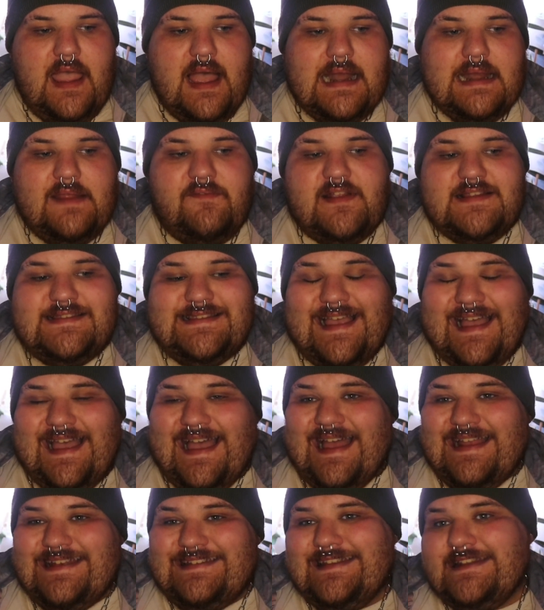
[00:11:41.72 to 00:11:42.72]
if it's
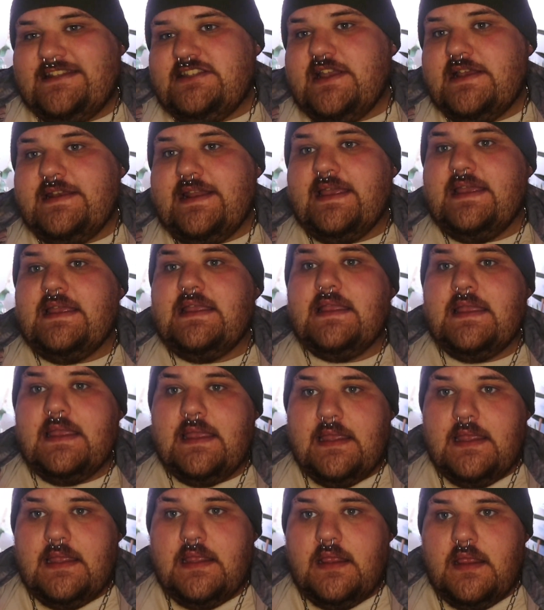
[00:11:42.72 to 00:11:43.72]

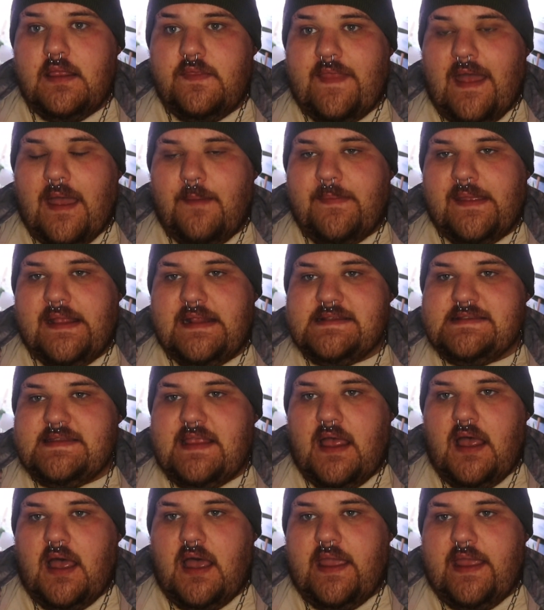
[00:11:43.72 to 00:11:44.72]
antigenic, that means
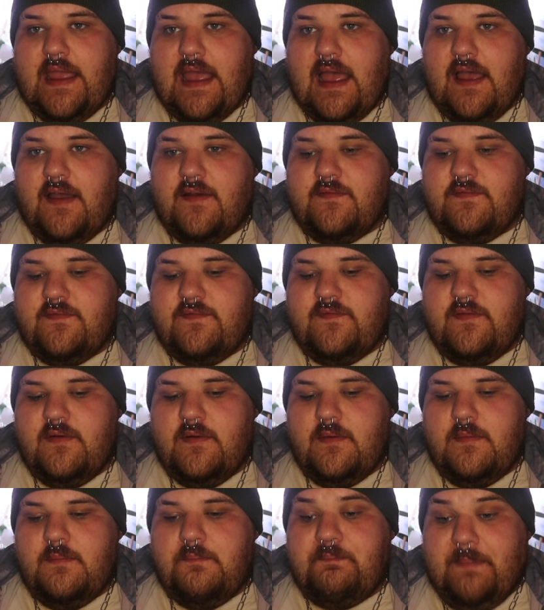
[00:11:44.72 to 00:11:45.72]
that I have
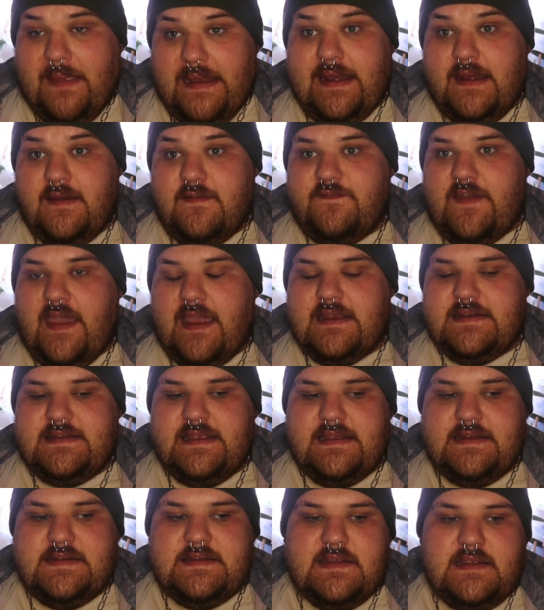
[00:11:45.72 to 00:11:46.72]
been
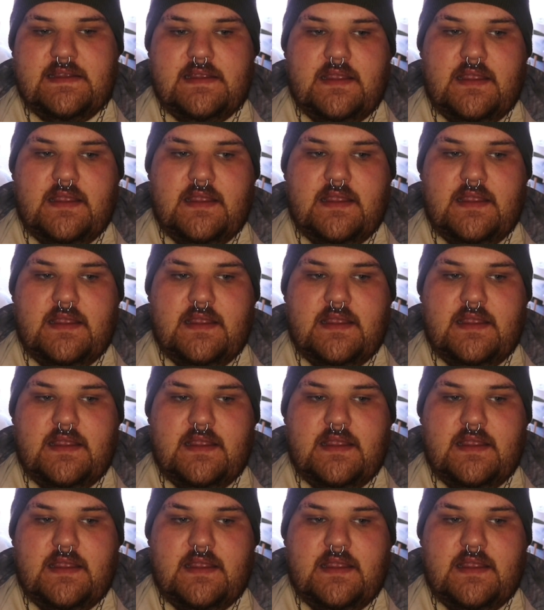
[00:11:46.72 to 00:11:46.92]
infected